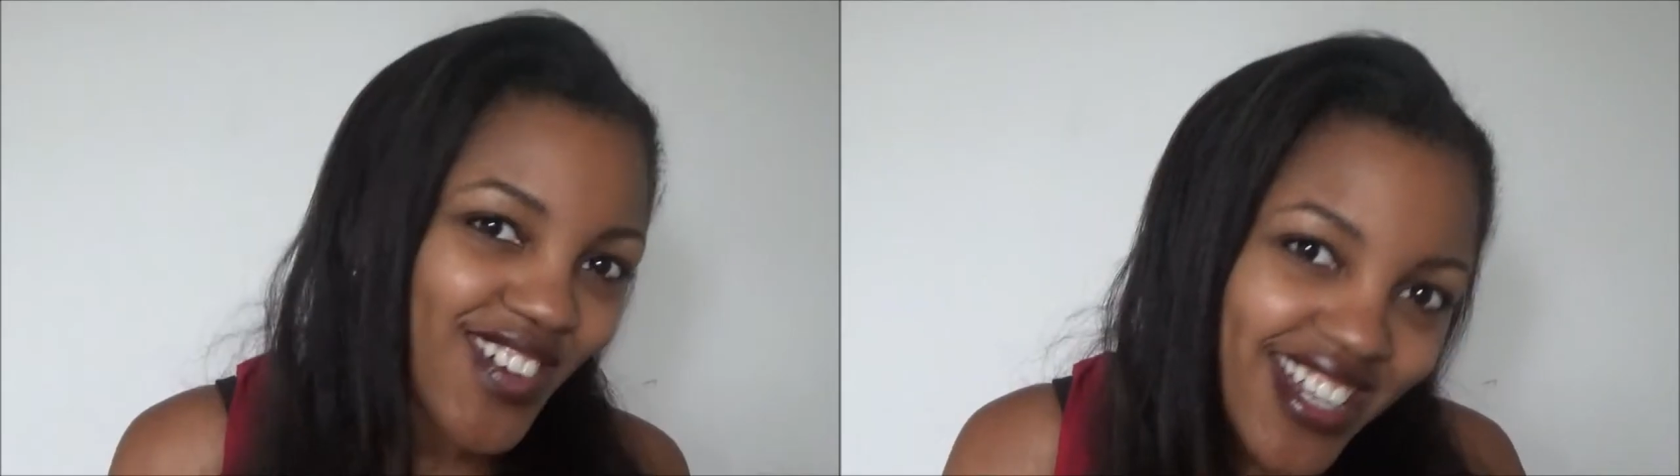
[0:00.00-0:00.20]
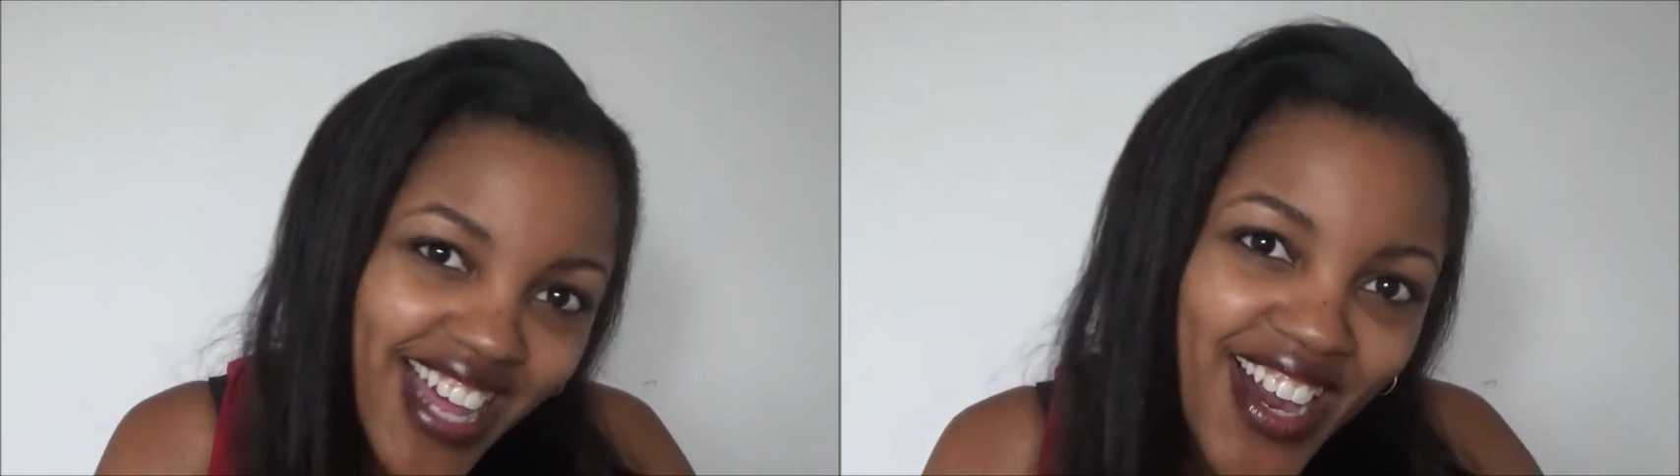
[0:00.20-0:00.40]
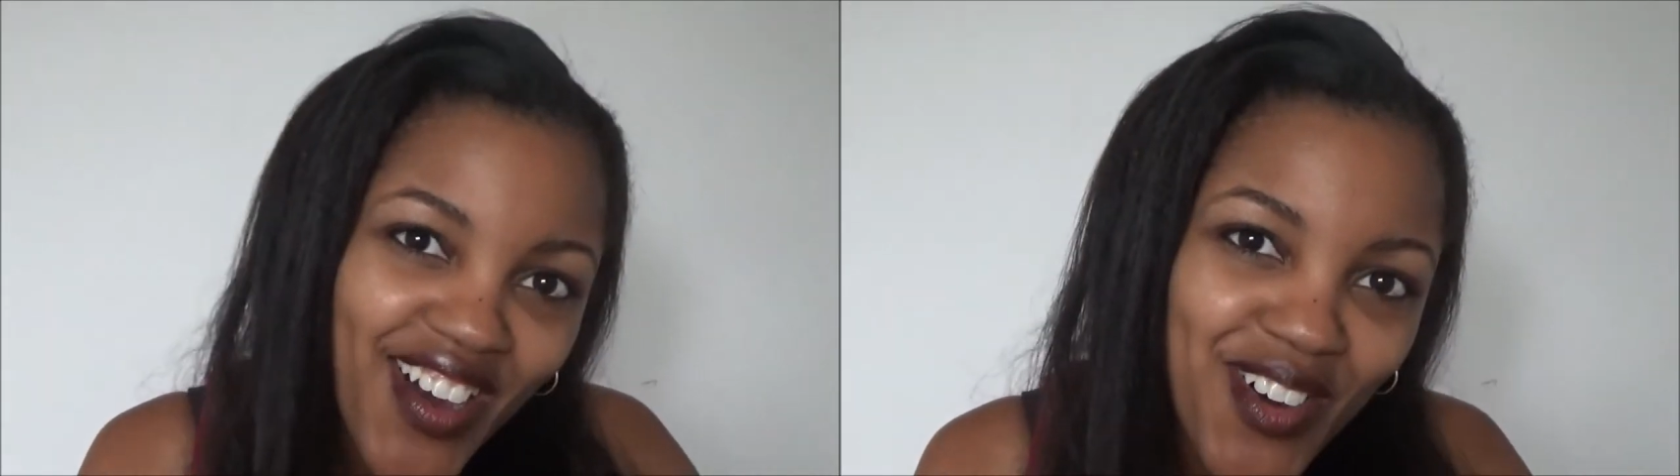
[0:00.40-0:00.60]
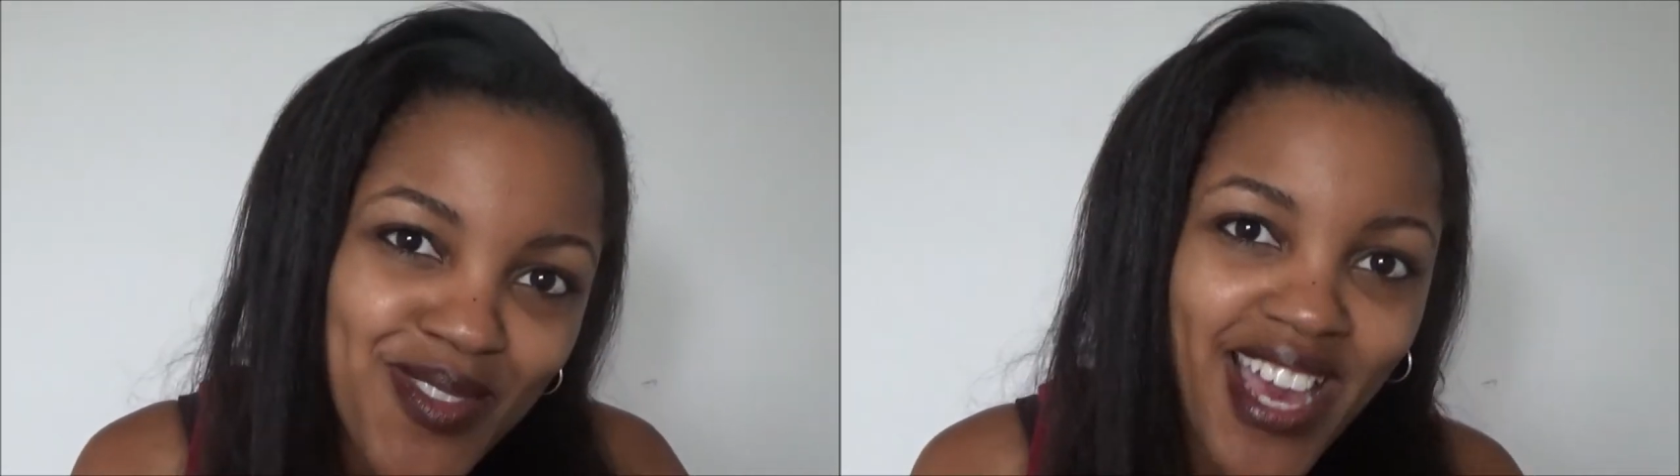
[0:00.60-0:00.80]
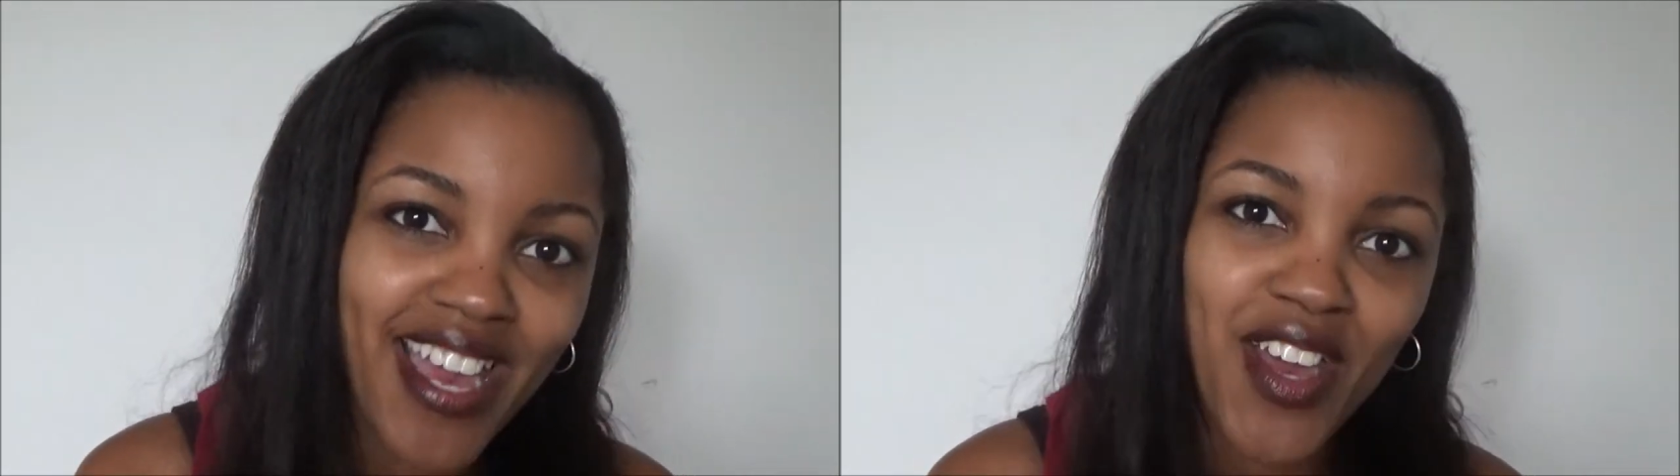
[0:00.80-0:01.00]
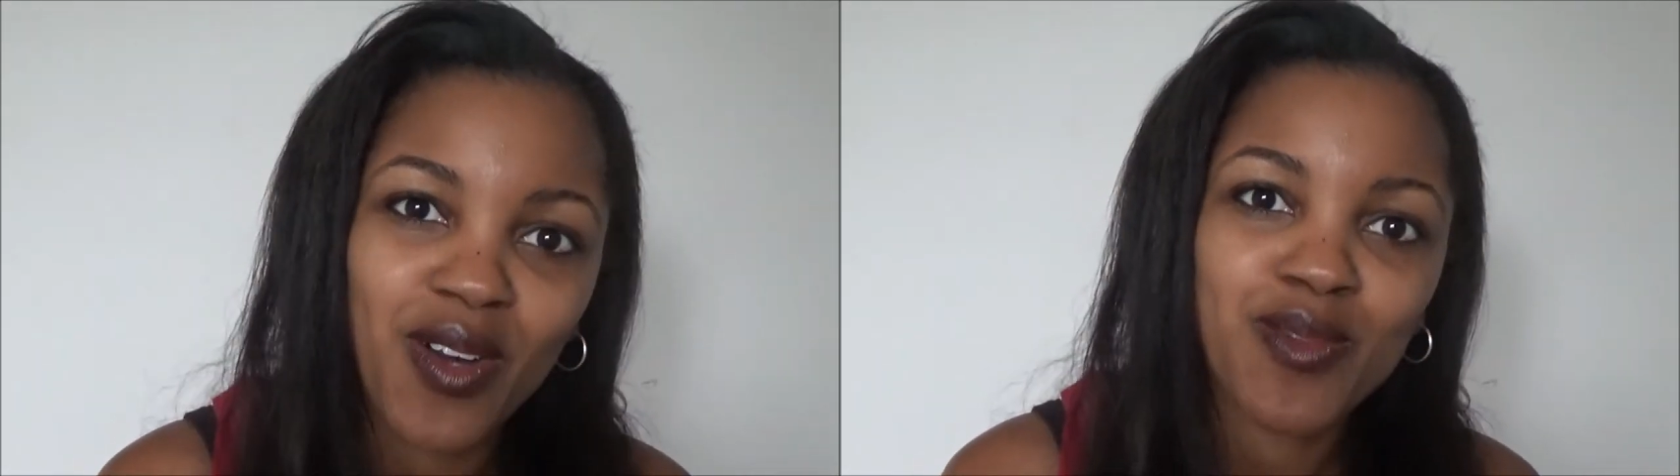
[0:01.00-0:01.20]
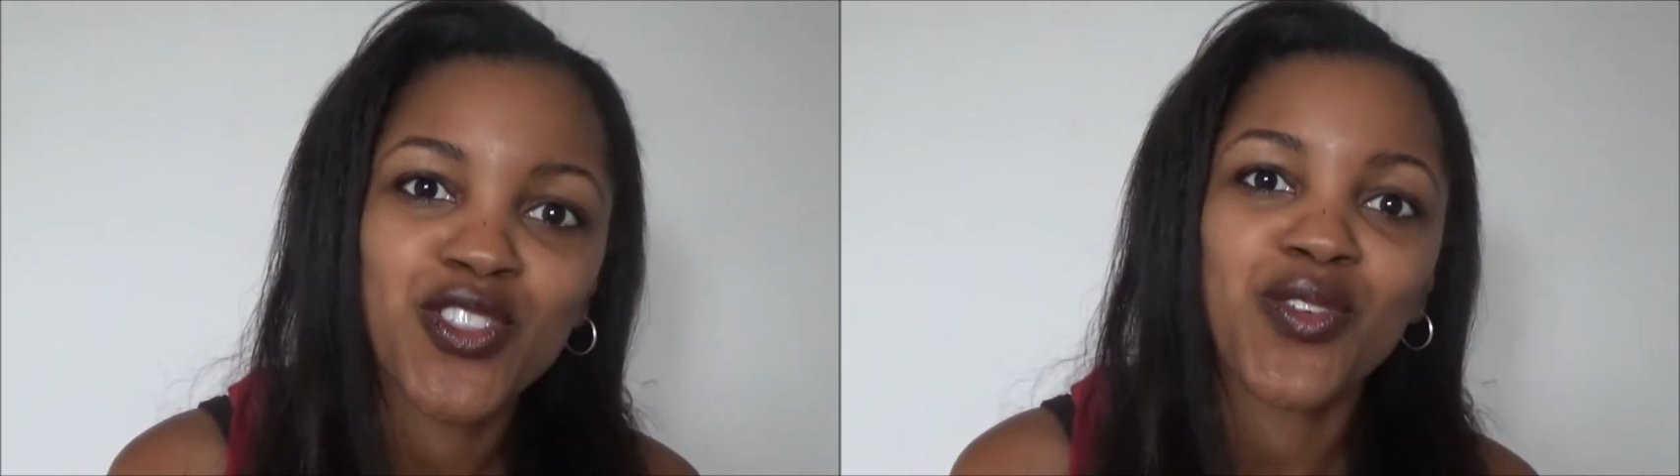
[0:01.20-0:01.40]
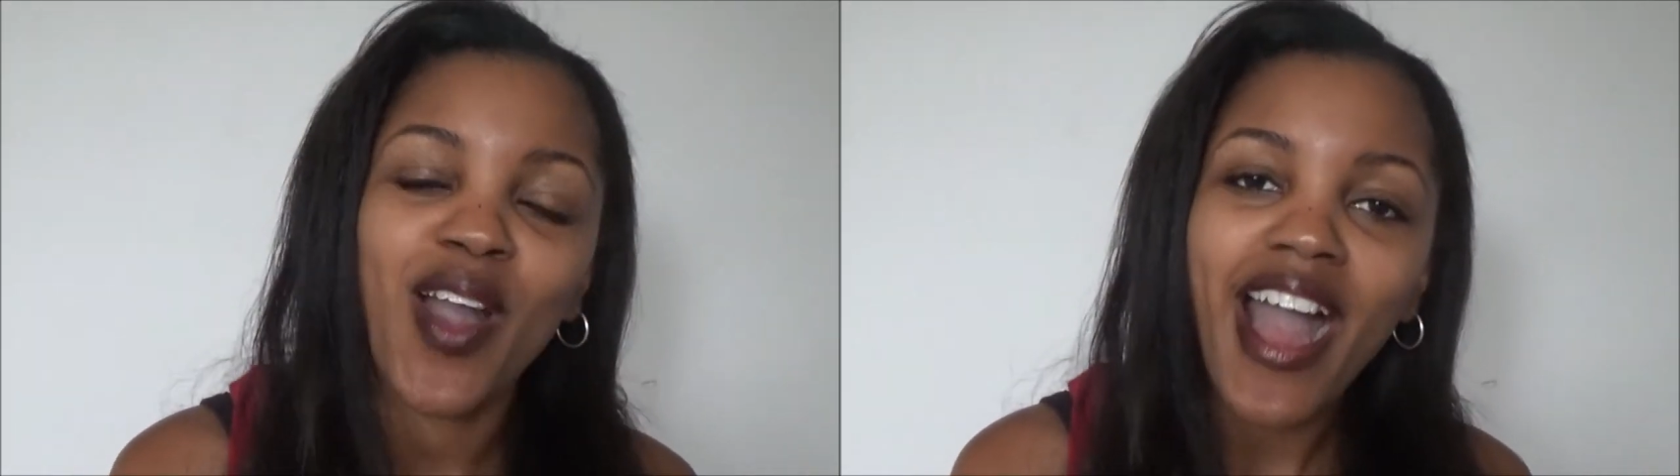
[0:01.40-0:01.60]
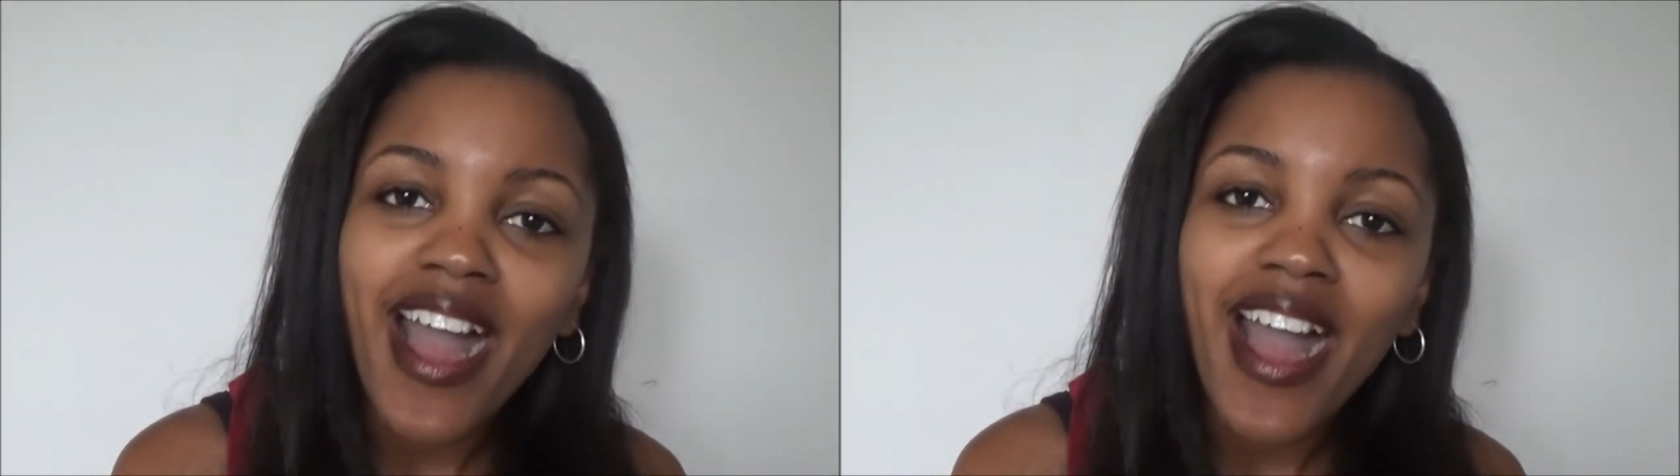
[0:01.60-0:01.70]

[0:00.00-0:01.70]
Well, I hope that helped you